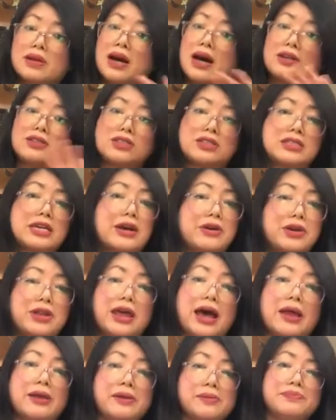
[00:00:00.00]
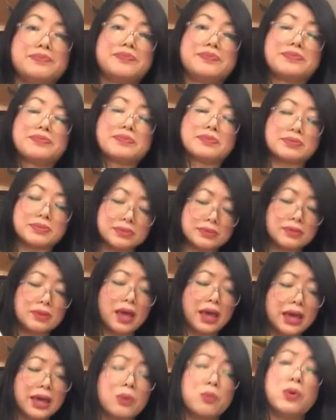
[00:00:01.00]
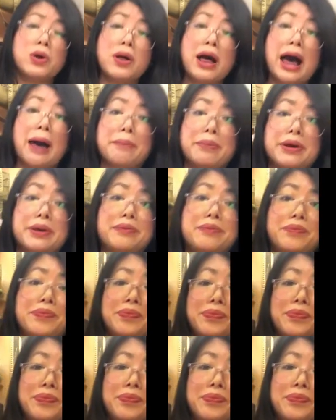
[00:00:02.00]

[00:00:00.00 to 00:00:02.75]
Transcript: I'll just tell you that. It will happen.